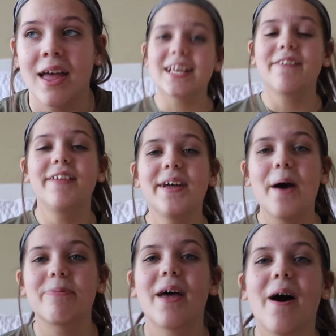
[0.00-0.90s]
I really
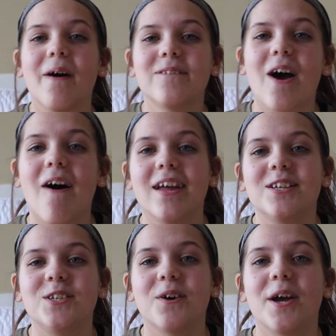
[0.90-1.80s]
hope that all of y'all
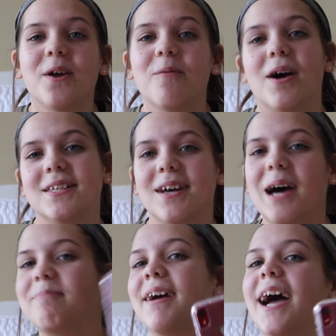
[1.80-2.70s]
enjoyed what's
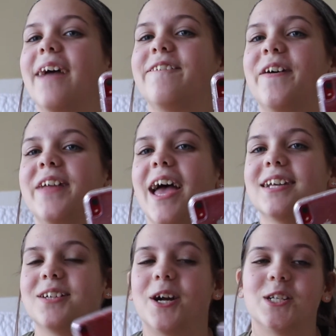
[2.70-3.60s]
on my iPhone
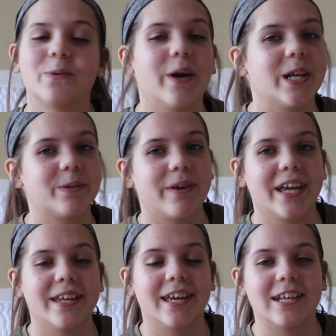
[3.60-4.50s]
XR
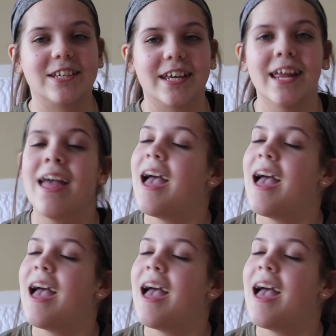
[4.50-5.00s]
2020 edition.